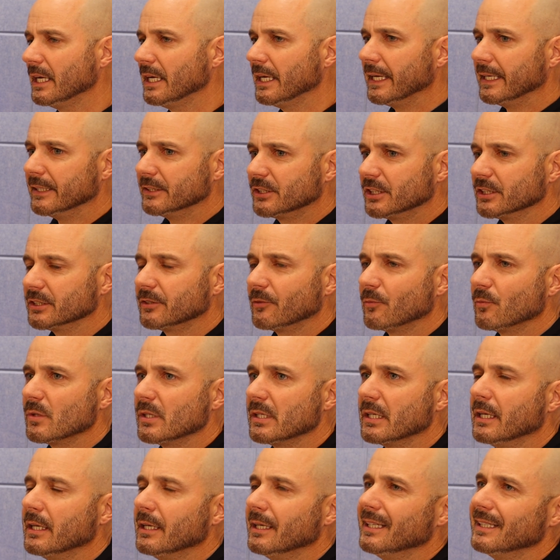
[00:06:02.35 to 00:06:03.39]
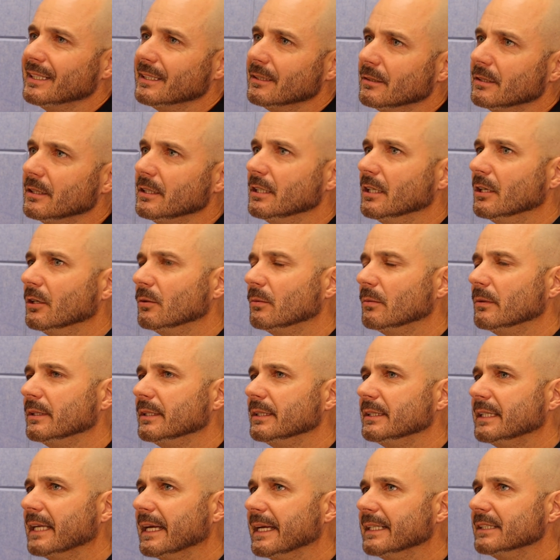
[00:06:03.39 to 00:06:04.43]
It's just, you know,
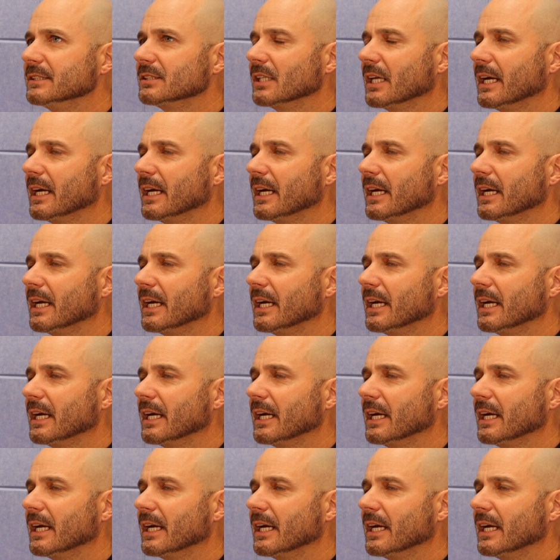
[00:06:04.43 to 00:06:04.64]
days